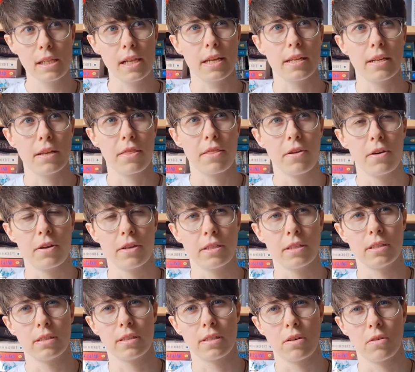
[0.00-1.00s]
and I thought
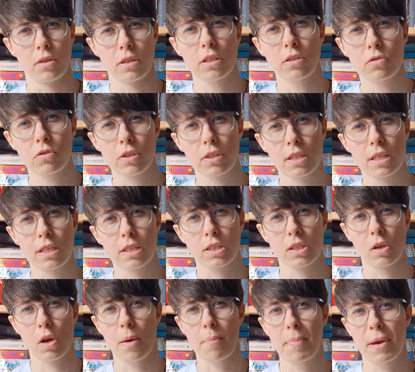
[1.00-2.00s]
it sounded interesting,
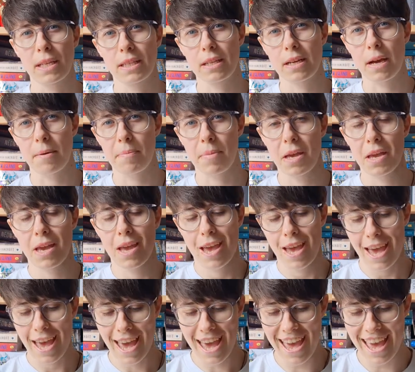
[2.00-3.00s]
so I picked it up.
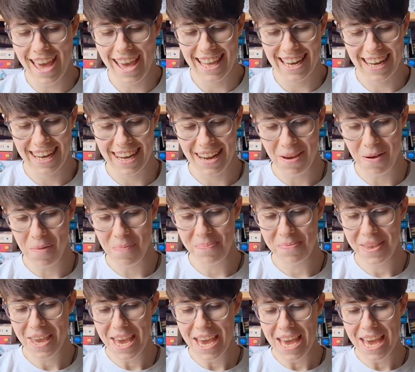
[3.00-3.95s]
And